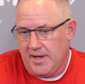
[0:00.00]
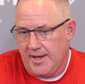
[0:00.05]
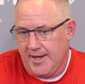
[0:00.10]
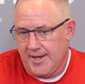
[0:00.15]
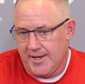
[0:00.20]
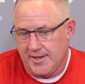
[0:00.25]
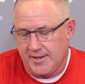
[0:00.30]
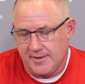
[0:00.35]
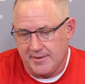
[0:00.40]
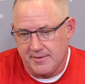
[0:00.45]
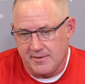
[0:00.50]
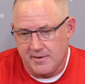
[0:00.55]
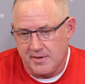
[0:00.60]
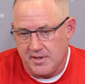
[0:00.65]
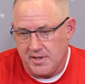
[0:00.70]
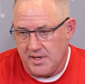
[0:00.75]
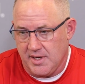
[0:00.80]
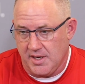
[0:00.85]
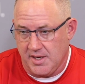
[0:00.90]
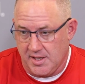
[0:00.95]
And
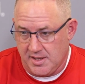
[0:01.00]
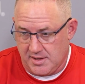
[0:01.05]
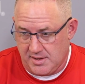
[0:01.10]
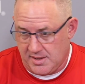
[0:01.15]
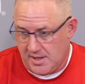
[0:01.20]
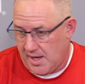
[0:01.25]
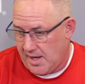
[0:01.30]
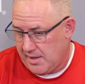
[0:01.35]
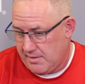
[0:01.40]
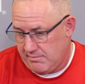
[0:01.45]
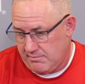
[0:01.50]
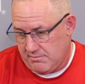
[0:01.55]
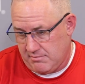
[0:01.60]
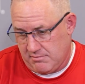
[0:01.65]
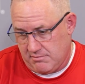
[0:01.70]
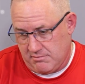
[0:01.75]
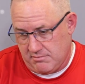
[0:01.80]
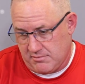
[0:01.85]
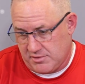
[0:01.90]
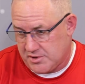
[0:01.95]
in that
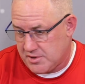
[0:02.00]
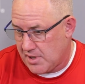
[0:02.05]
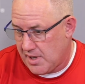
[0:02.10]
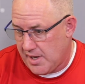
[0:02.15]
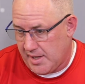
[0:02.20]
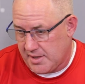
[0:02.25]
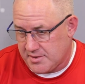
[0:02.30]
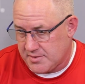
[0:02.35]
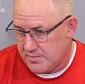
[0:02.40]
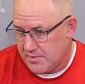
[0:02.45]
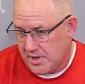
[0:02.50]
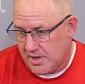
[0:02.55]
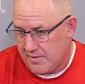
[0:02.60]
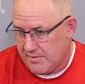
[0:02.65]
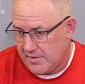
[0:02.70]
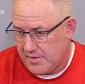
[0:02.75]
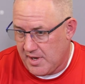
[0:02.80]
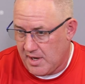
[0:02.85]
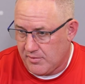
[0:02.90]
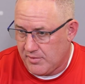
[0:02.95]
stretch,
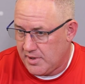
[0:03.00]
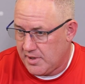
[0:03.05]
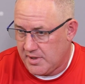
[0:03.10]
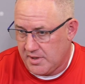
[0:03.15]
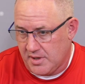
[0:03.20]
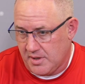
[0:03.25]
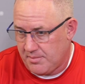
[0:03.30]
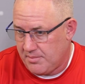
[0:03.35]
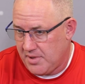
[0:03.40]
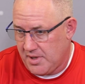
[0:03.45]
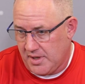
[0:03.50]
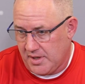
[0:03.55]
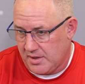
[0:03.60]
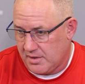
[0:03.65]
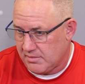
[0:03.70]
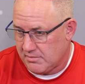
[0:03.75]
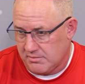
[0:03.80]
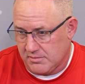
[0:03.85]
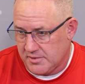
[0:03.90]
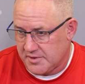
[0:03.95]
whatever that would end up
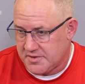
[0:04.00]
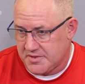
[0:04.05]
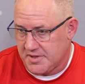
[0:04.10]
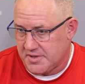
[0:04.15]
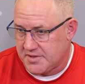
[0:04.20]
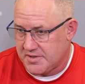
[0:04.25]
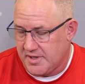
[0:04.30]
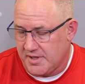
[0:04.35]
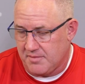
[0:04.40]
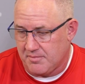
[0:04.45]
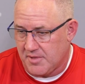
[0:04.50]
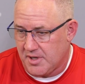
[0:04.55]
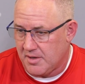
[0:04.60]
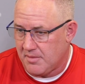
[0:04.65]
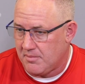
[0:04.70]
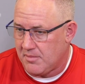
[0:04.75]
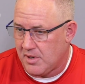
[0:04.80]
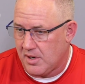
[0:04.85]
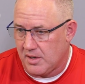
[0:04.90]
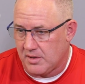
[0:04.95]
being, the
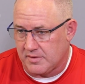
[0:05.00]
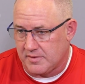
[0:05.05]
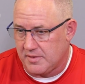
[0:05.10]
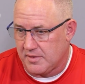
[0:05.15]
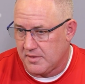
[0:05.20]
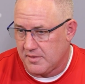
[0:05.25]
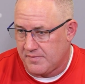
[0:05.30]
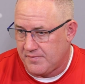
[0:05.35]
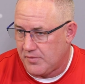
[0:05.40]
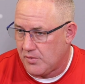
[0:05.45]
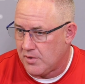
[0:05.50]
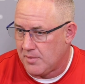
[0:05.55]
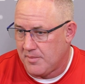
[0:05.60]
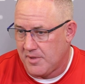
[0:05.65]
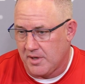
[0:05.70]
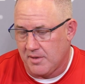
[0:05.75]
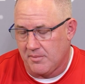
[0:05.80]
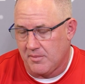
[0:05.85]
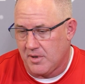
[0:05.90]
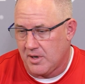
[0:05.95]
16-minute mark to the
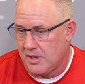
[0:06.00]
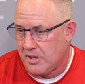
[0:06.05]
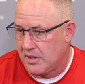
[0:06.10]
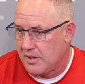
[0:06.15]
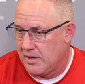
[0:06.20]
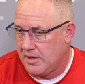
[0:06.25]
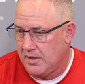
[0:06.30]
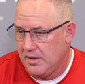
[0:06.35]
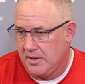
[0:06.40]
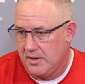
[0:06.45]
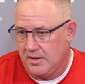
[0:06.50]
4-minute mark,